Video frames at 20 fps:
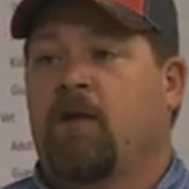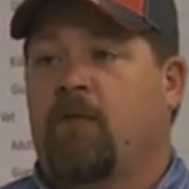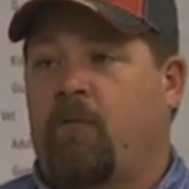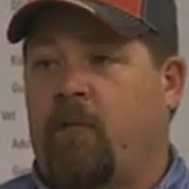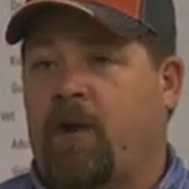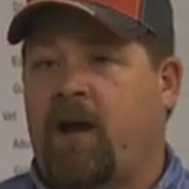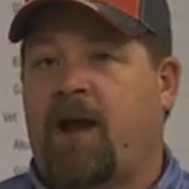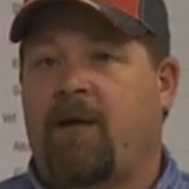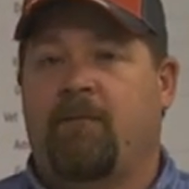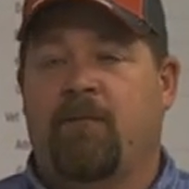
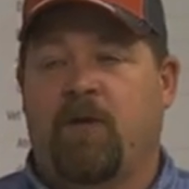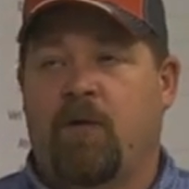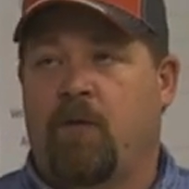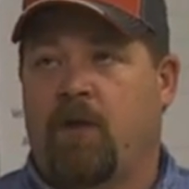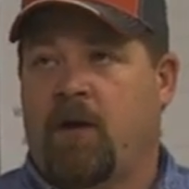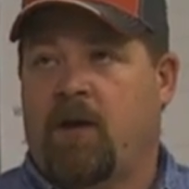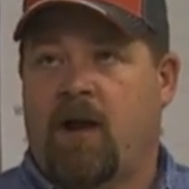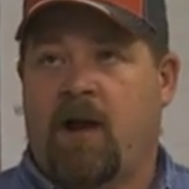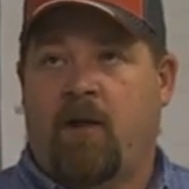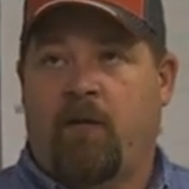What I'm
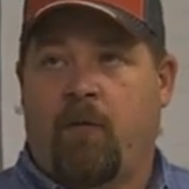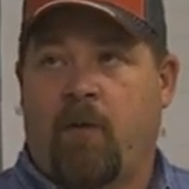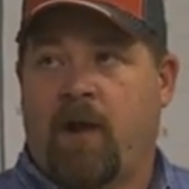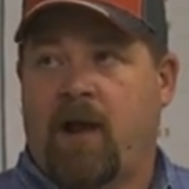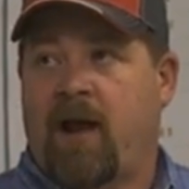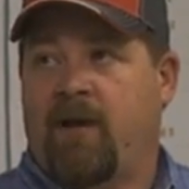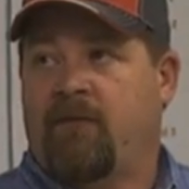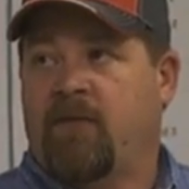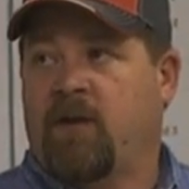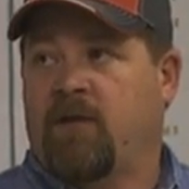doing now, the way
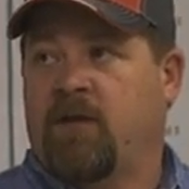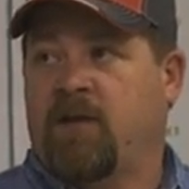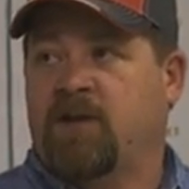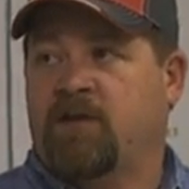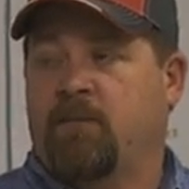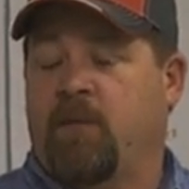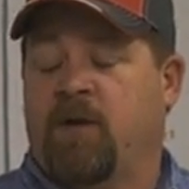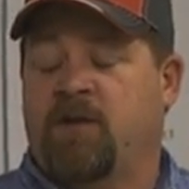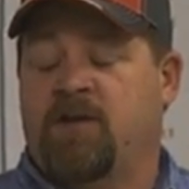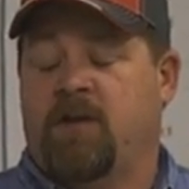I've done
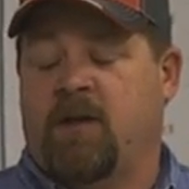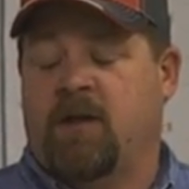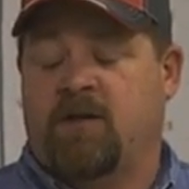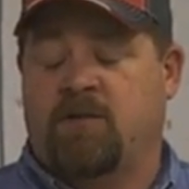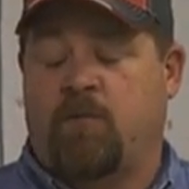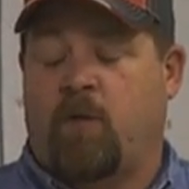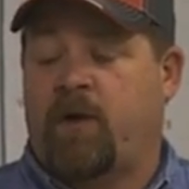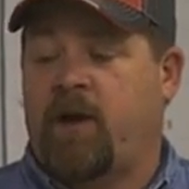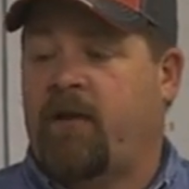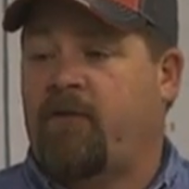this budget,
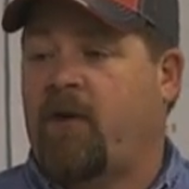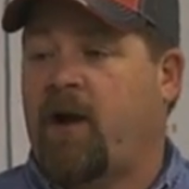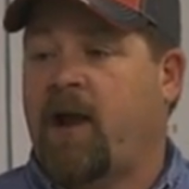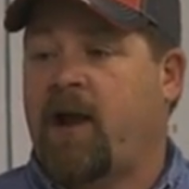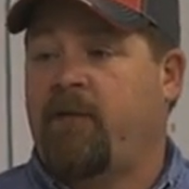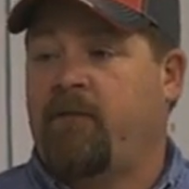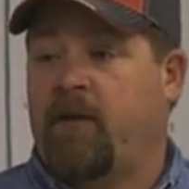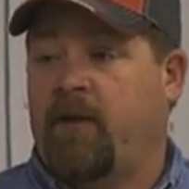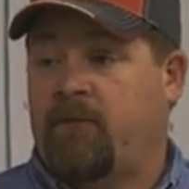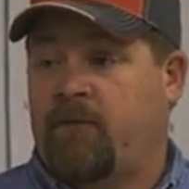is whatever I
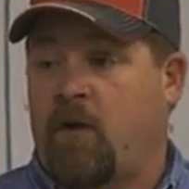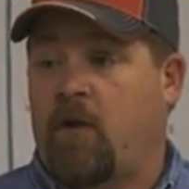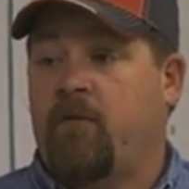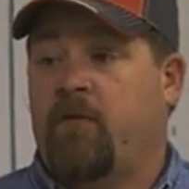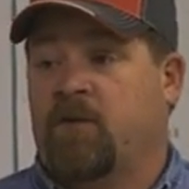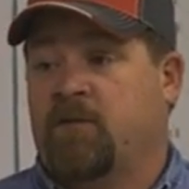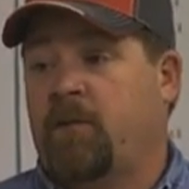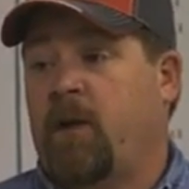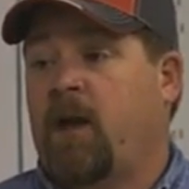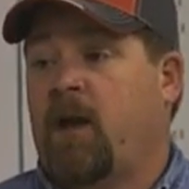have left
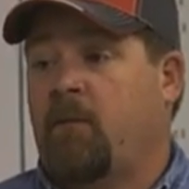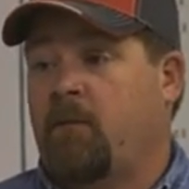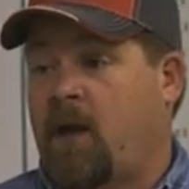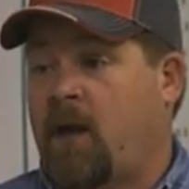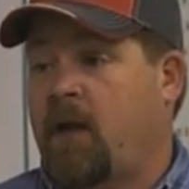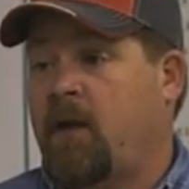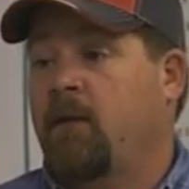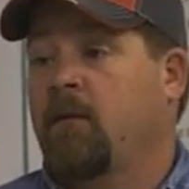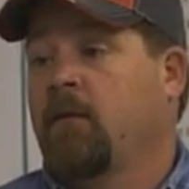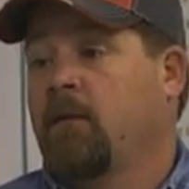over is paying
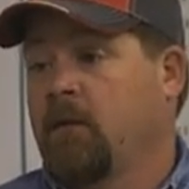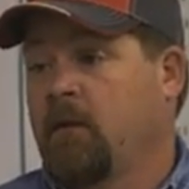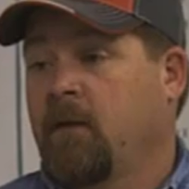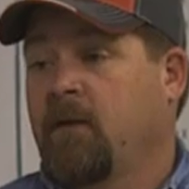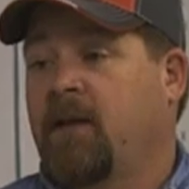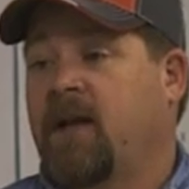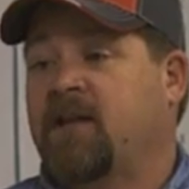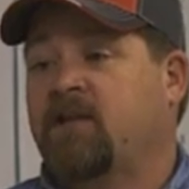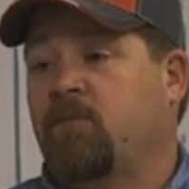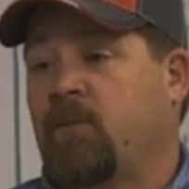
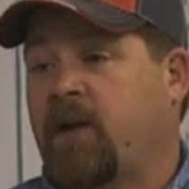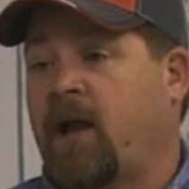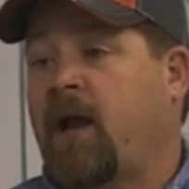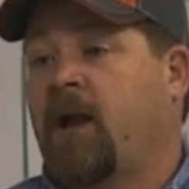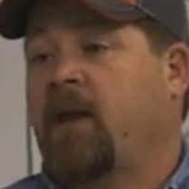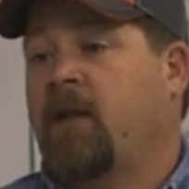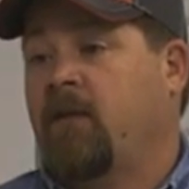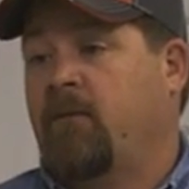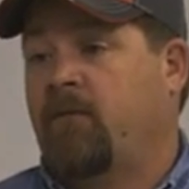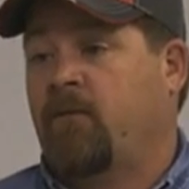that's what I
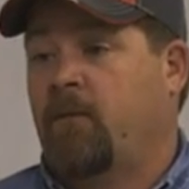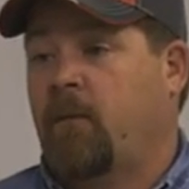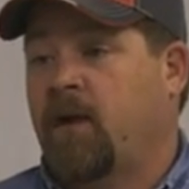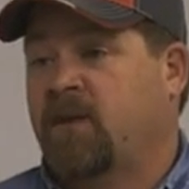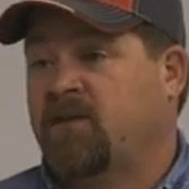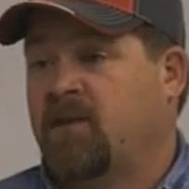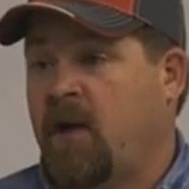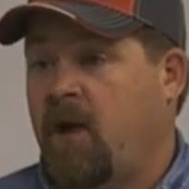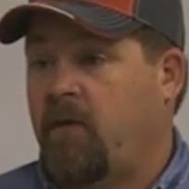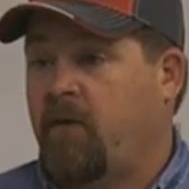get for my
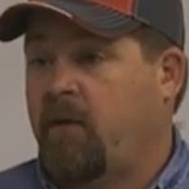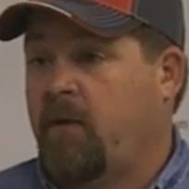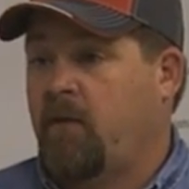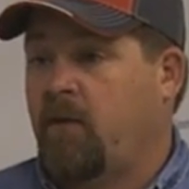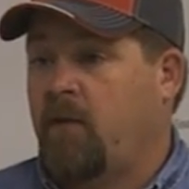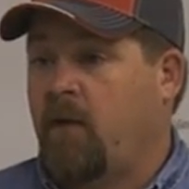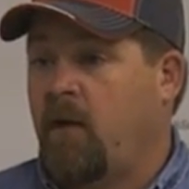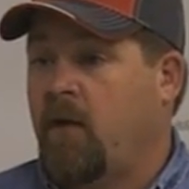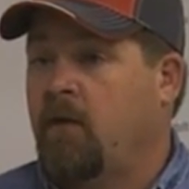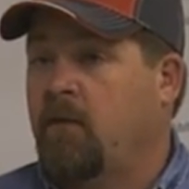salary,
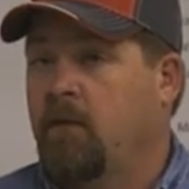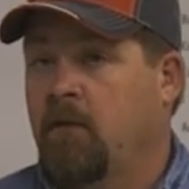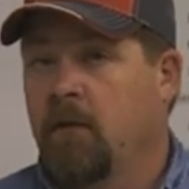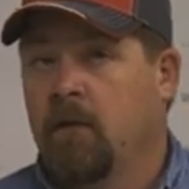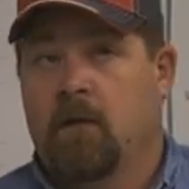okay?